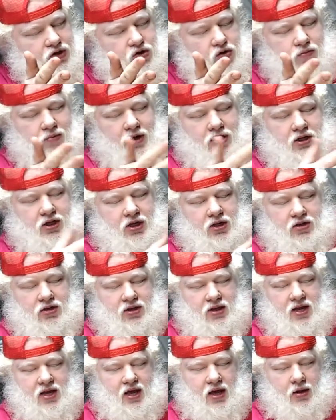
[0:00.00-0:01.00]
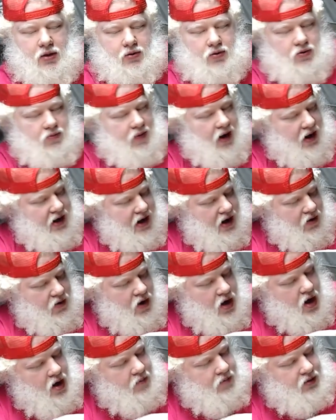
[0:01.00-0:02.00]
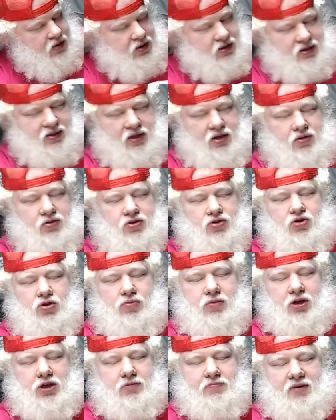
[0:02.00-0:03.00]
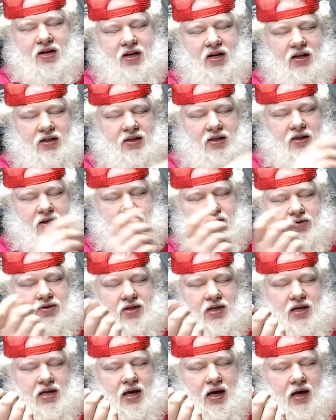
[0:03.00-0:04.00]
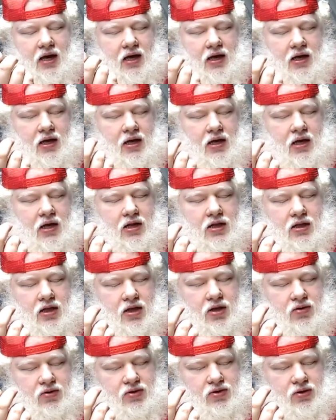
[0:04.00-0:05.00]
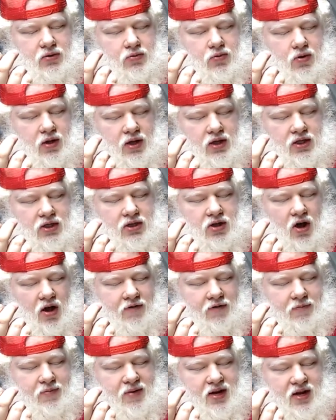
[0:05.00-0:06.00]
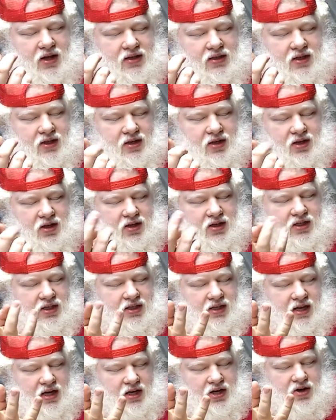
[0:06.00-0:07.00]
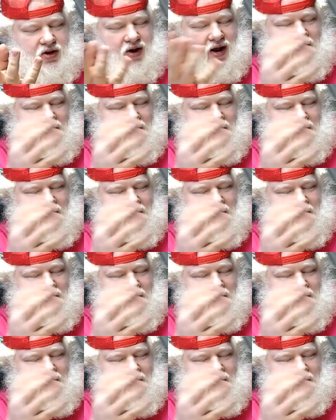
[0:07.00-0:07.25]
so much that it's leaking through by now. But since they use so much peanuts and they use the uh, they use the really soft peanuts that stick to your